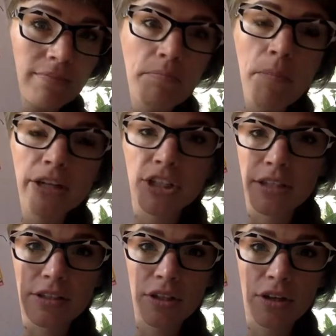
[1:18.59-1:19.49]
Much
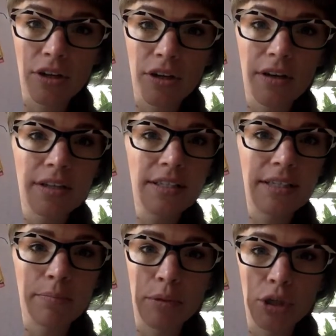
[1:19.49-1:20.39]
easier,
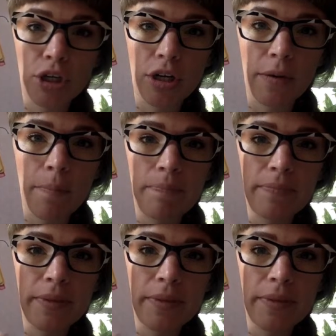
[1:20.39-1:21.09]
simpler,